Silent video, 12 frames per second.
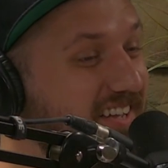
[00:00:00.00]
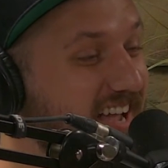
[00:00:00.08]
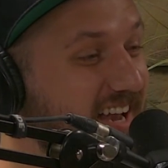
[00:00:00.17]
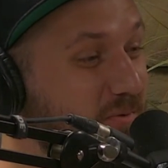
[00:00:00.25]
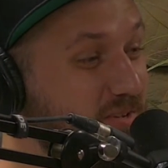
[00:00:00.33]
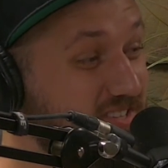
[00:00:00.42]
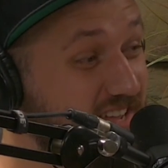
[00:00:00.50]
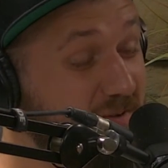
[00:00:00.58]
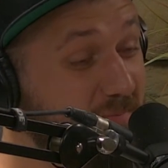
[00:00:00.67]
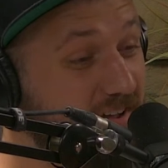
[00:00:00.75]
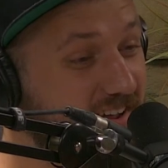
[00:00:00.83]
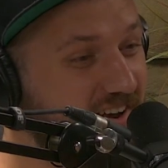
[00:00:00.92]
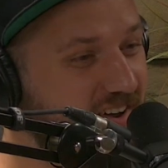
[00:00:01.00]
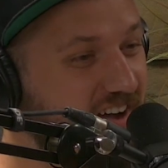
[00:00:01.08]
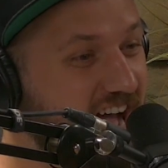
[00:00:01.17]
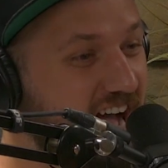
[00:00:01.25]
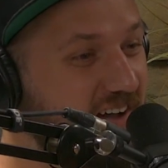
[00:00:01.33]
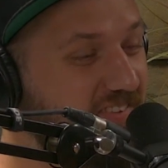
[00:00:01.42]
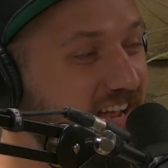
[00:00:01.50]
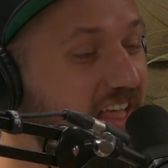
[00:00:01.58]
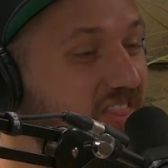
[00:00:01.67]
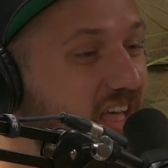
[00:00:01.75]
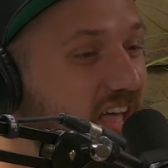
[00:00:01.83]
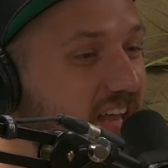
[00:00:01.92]
And it was in my, on me. And
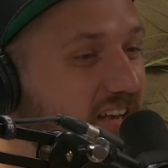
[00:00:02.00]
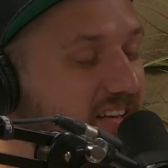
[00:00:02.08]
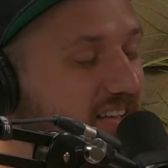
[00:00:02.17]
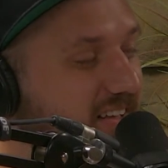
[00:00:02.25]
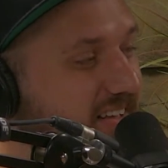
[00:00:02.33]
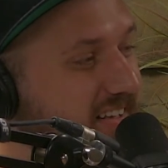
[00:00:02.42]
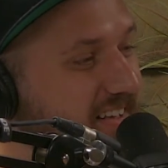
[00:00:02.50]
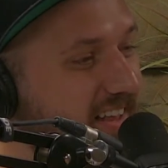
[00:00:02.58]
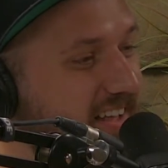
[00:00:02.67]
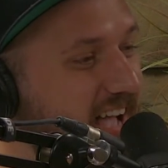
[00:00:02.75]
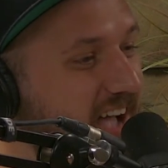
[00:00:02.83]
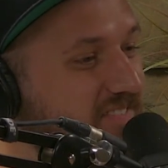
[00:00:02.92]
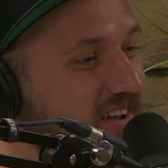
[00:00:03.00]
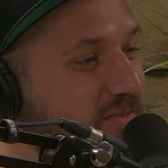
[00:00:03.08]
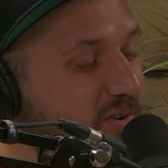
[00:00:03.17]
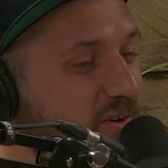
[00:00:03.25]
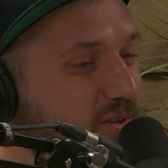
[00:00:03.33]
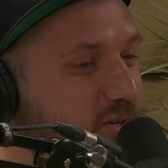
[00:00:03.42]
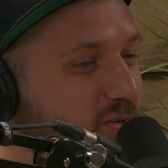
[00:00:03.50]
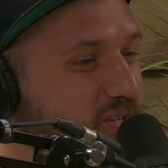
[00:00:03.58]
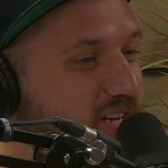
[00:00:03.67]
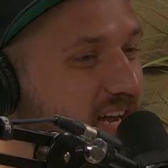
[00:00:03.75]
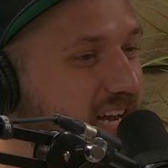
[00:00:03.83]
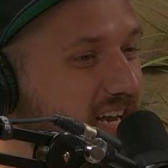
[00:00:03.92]
then, like, I've never
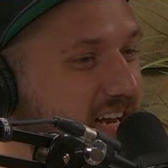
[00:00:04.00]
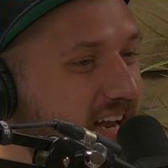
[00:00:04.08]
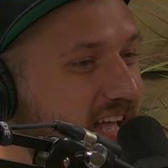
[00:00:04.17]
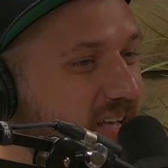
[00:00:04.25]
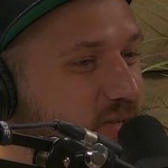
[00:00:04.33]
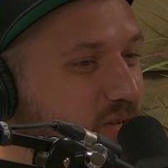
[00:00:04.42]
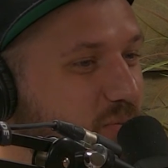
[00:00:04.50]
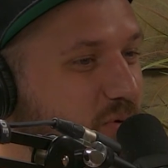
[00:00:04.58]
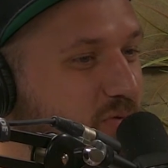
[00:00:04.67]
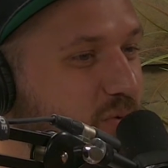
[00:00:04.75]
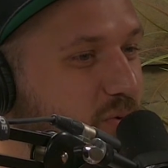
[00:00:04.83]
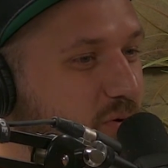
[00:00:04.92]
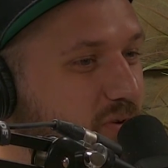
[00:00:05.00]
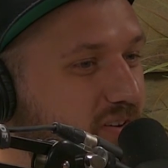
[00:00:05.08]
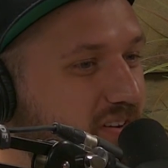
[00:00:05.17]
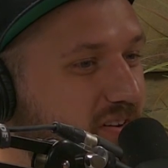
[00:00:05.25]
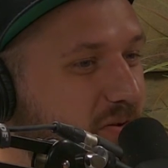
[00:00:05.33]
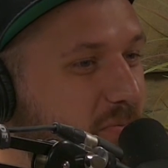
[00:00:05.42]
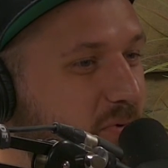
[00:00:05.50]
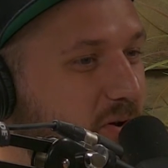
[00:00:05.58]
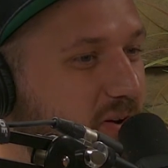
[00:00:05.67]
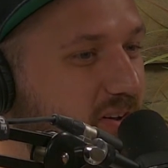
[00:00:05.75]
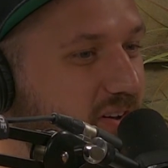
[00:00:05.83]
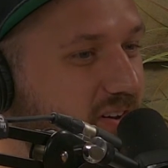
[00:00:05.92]
hallucinated on acid before,
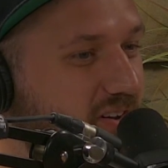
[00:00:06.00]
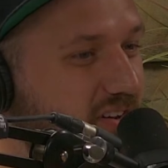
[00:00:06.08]
but